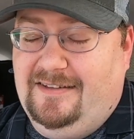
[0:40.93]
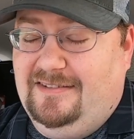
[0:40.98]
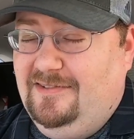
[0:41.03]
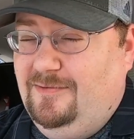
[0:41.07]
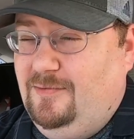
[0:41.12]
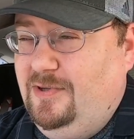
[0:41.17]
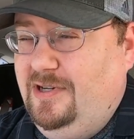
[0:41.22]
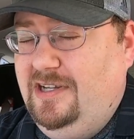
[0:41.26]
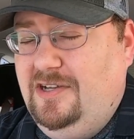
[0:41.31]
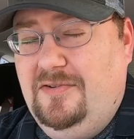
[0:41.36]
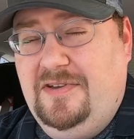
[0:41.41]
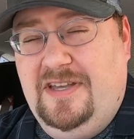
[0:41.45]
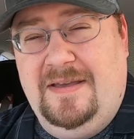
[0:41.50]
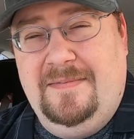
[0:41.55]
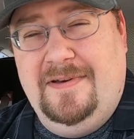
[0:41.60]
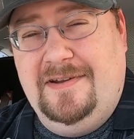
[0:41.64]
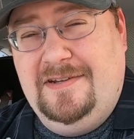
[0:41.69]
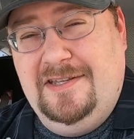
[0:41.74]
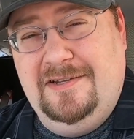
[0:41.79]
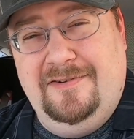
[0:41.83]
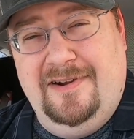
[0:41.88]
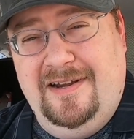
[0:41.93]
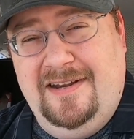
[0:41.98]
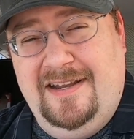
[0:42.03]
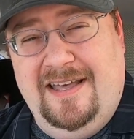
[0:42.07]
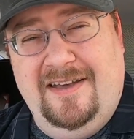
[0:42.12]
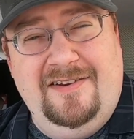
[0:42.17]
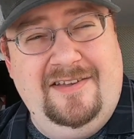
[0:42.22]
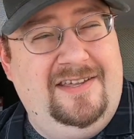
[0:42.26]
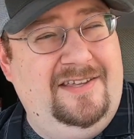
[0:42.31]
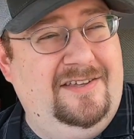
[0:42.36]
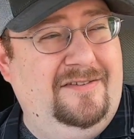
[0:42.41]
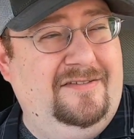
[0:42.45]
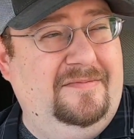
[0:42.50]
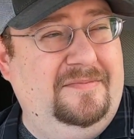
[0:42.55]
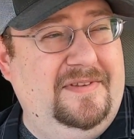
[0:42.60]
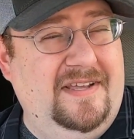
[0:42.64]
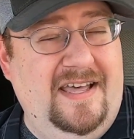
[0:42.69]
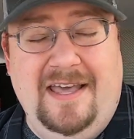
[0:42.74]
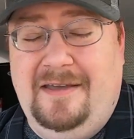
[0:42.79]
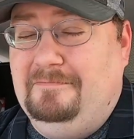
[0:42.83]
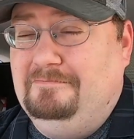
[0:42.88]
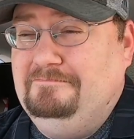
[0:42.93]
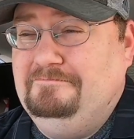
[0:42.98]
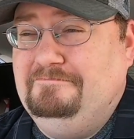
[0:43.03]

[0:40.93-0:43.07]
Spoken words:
So we're gonna go game hunting right now to kill some time.